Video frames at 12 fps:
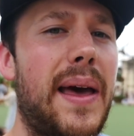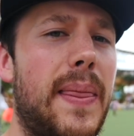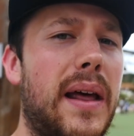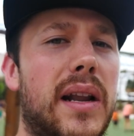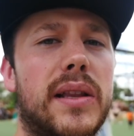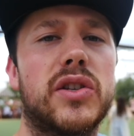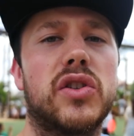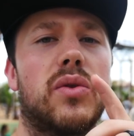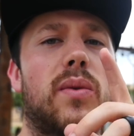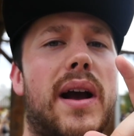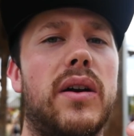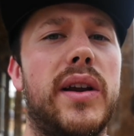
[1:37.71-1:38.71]
And then in the
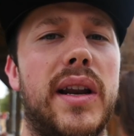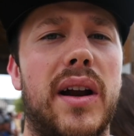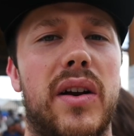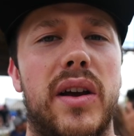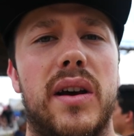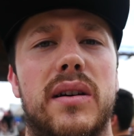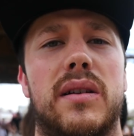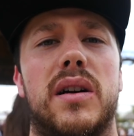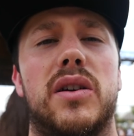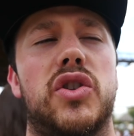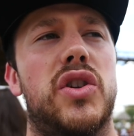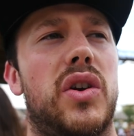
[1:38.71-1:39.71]
surrounding area,
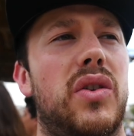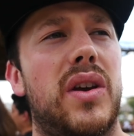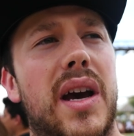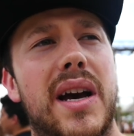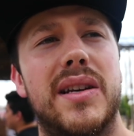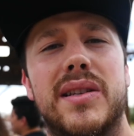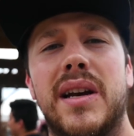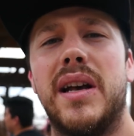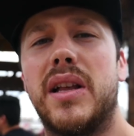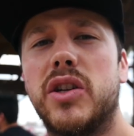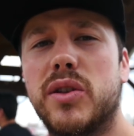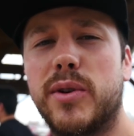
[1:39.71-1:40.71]
I'll show you guys,
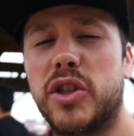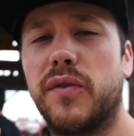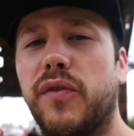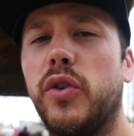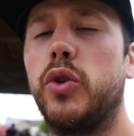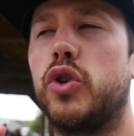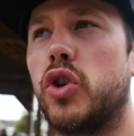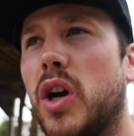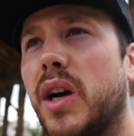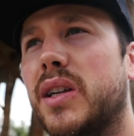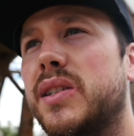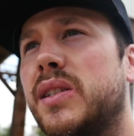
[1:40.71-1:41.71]
there's a bunch of food
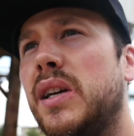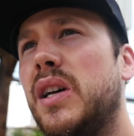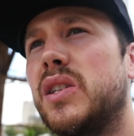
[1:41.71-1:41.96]
trucks.